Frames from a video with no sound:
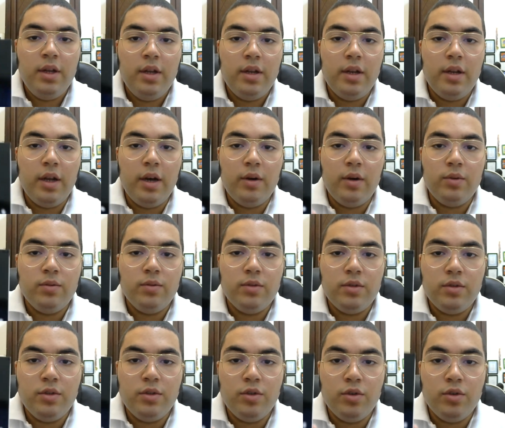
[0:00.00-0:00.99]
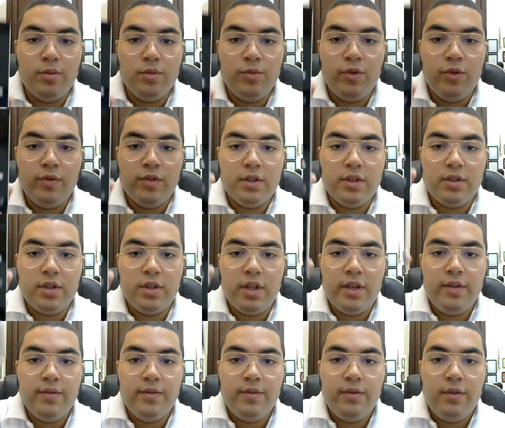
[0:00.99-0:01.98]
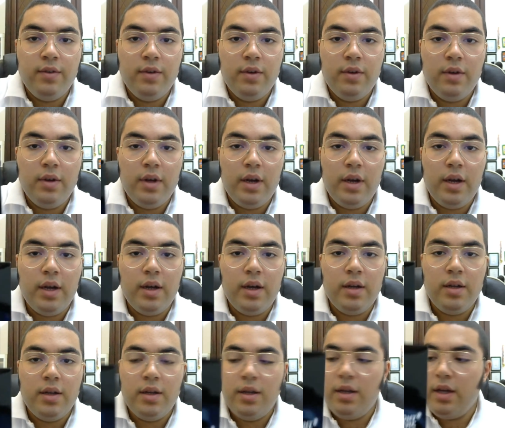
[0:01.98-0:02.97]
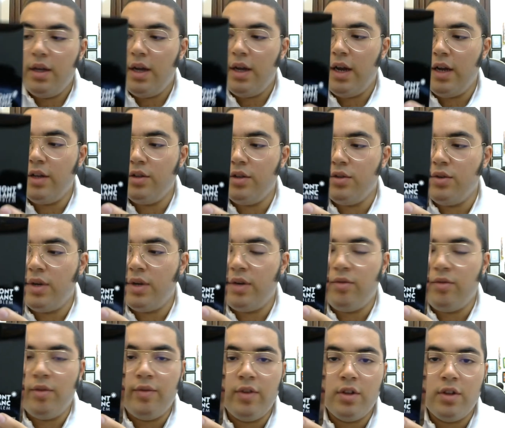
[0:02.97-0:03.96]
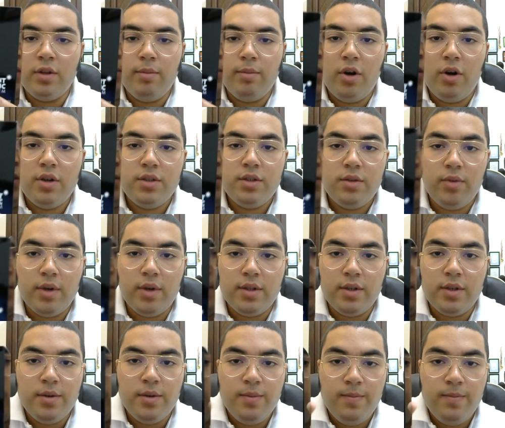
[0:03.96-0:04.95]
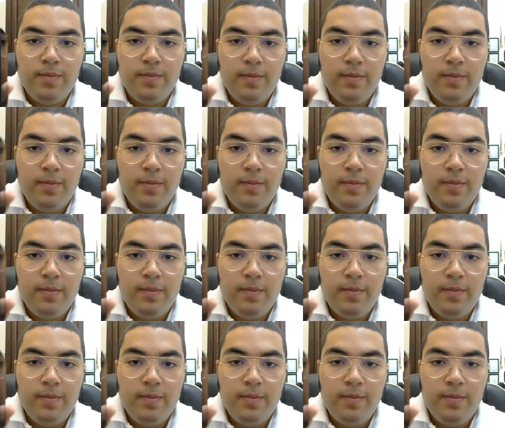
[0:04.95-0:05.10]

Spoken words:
Now you remove the sleeve and you can reveal the box right here.